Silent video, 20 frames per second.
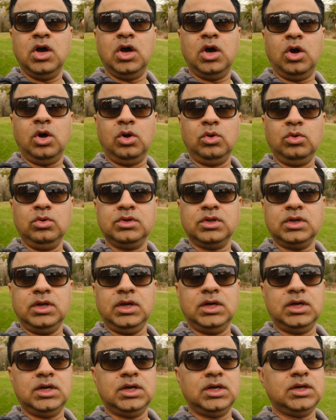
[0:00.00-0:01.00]
hold
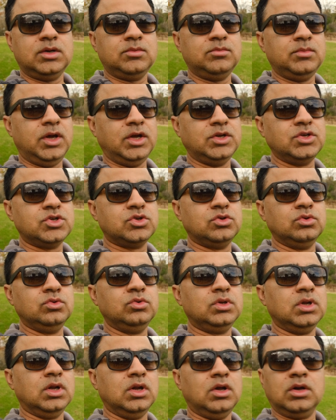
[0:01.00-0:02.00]
and
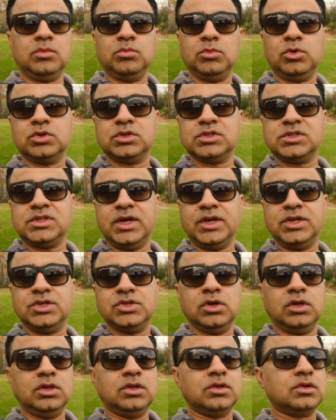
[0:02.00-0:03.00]
shoot a lot more steady
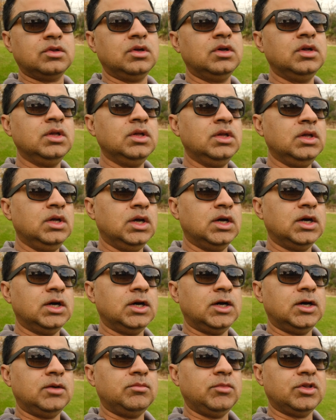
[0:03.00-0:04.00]
shots,
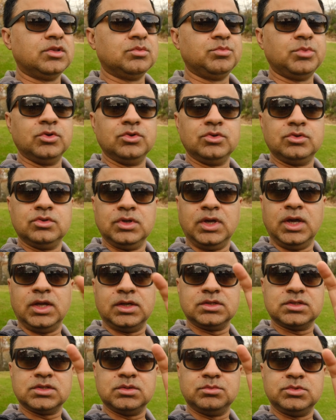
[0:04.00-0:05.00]
as opposed to
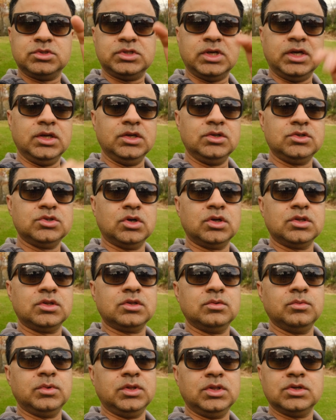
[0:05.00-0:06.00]
getting some shaky
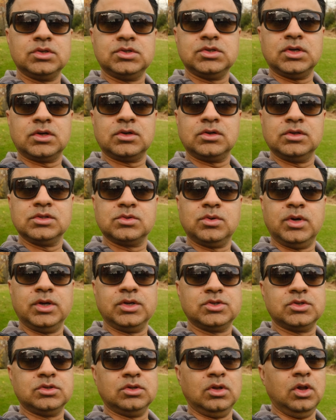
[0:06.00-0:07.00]
shots when the shutter is quite
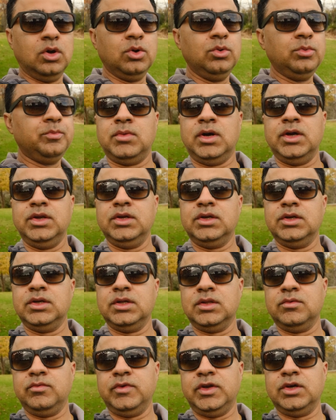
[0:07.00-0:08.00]
low. I did
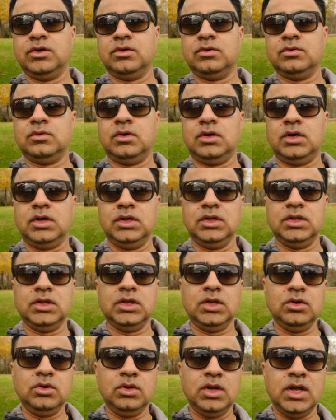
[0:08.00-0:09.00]
another video on the
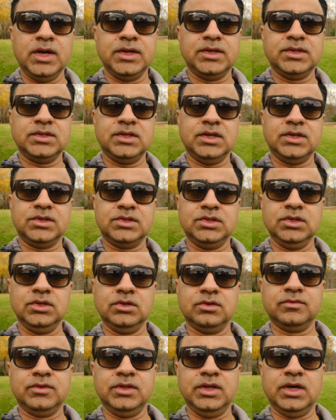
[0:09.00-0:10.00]
low light testing
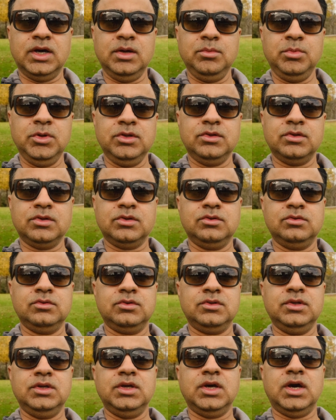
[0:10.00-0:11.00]
of the IBIS to
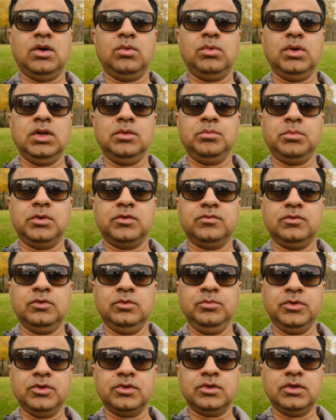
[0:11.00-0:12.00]
see how well it
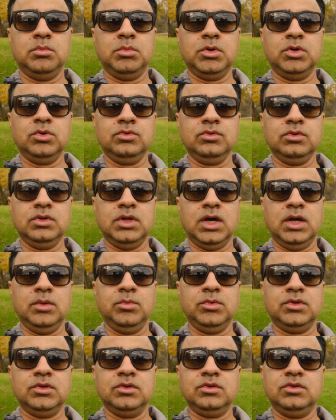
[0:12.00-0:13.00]
performs, but also the
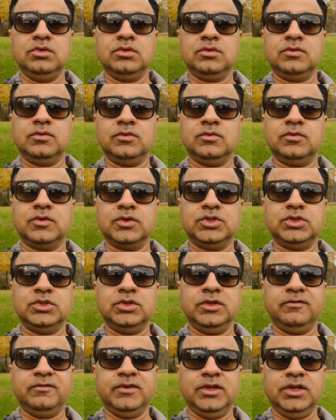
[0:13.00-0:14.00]
IBIS is useful for
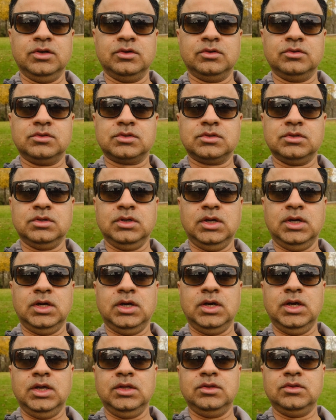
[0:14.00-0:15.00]
shooting videos.
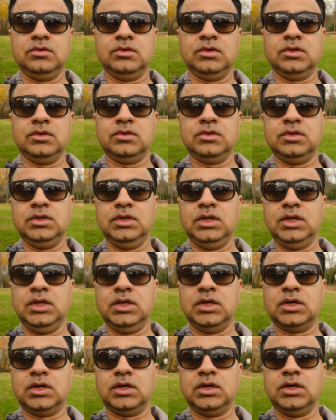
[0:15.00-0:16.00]
As you can see
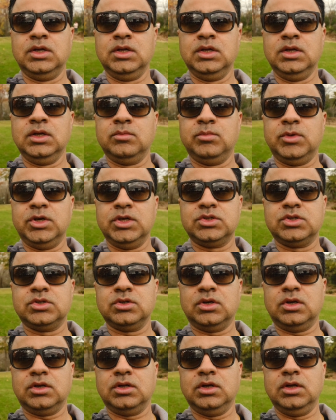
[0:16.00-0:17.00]
here, my
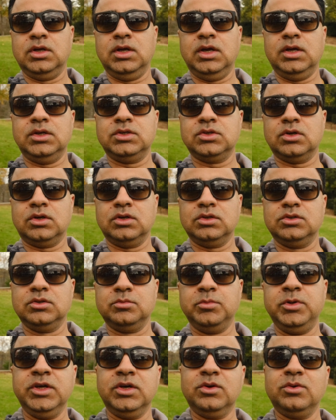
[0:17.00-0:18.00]
headshot
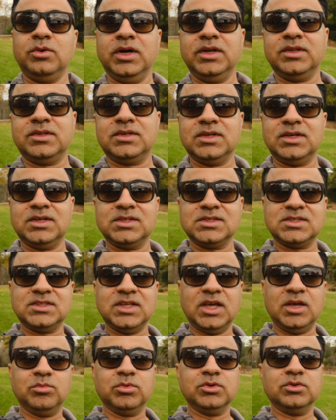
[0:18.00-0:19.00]
should be quite
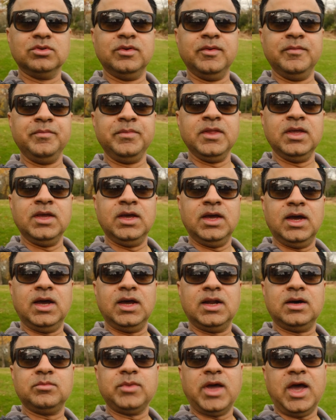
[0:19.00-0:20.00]
stable,
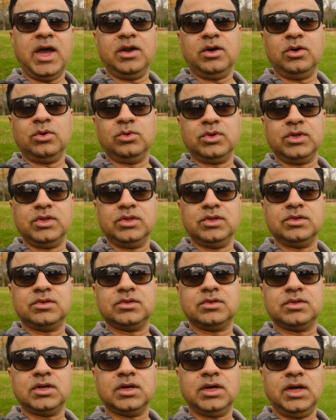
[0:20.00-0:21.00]
and I'm hand holding
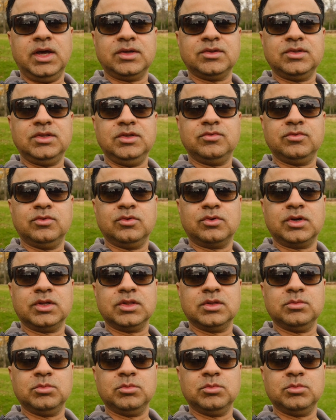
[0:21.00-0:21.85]
this X-T4 at the